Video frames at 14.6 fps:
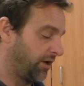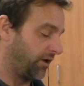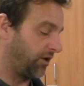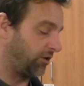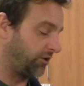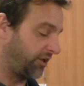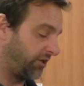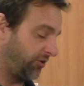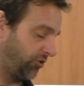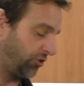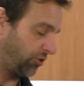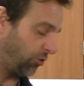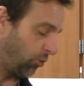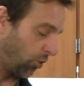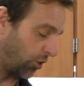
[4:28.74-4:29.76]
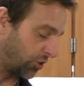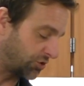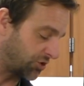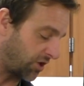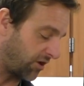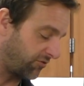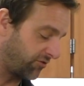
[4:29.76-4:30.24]
A lead 2 works
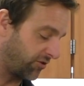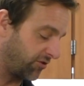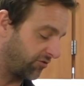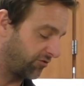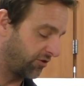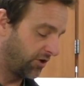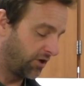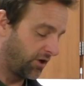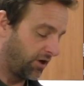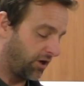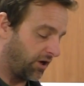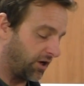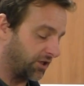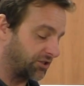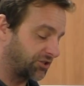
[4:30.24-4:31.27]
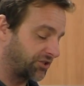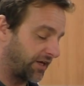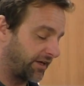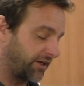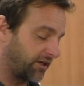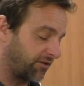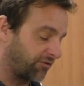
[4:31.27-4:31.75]
off of a
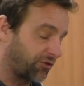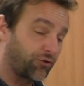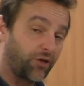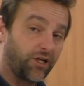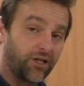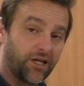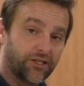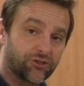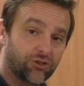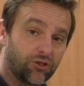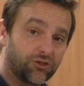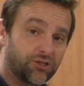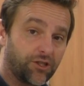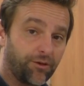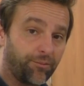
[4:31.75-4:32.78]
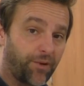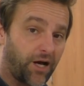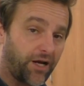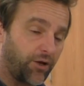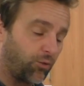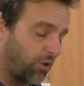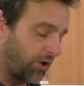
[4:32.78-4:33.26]
setting of 3 electrodes on the
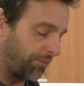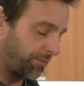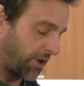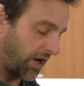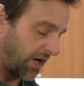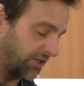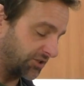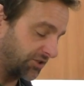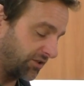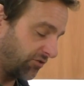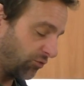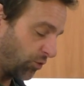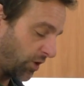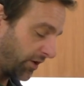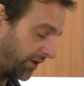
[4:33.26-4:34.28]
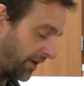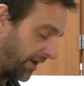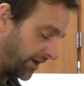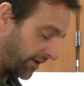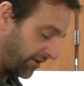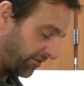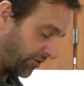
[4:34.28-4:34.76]
body, 1 positive, 1
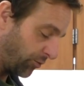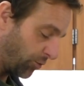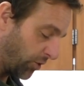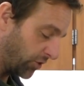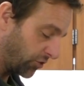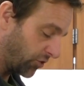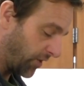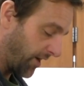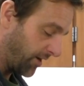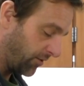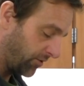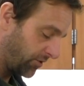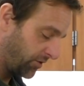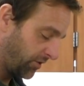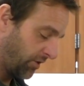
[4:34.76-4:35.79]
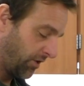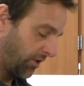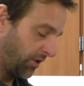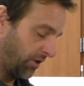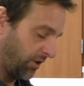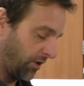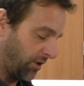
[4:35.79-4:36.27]
negative, and 1 ground.
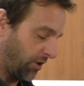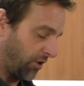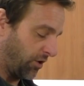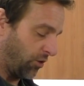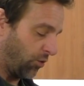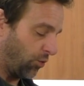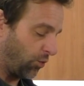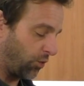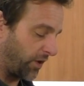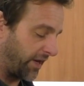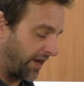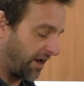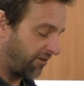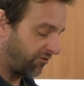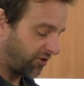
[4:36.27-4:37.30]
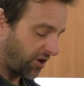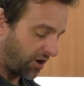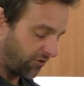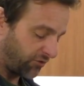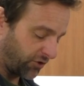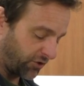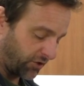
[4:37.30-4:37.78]
We have
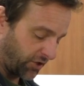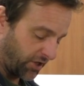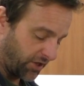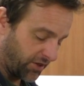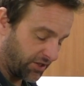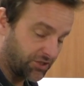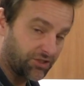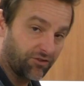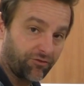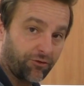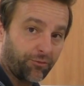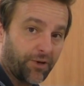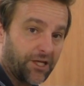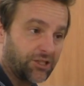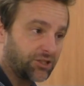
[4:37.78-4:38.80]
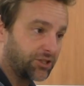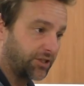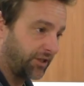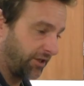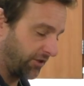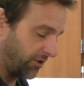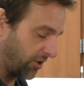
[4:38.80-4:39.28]
covered this information
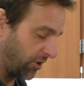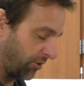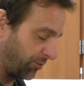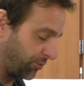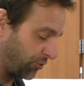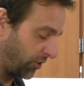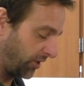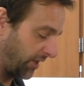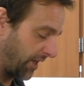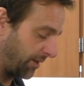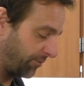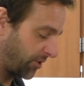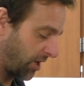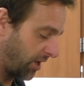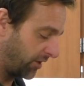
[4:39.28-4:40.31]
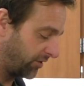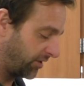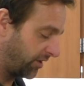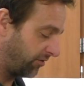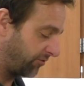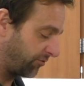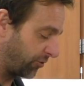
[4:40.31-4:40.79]
in our pre-lab
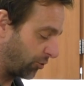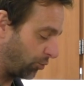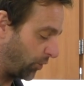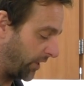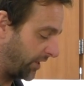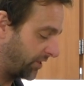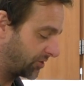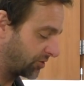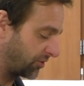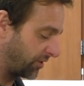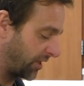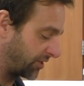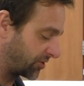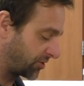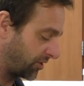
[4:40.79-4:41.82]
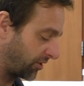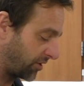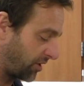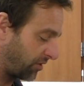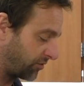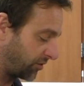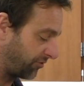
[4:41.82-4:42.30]
content for the week, so that's going to
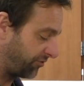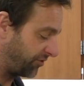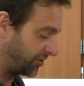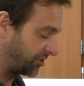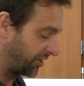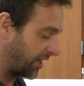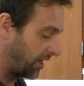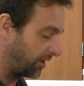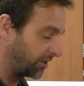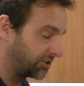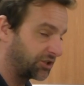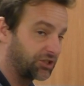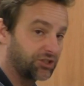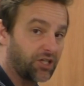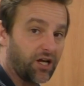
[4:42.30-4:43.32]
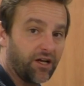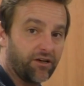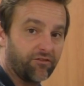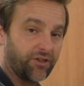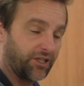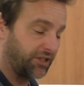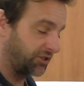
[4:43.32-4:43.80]
cover the physiology side
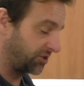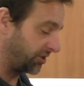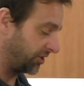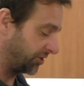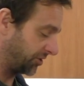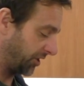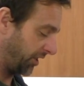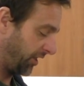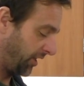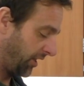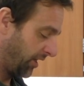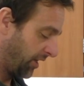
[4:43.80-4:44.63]
of the ECG.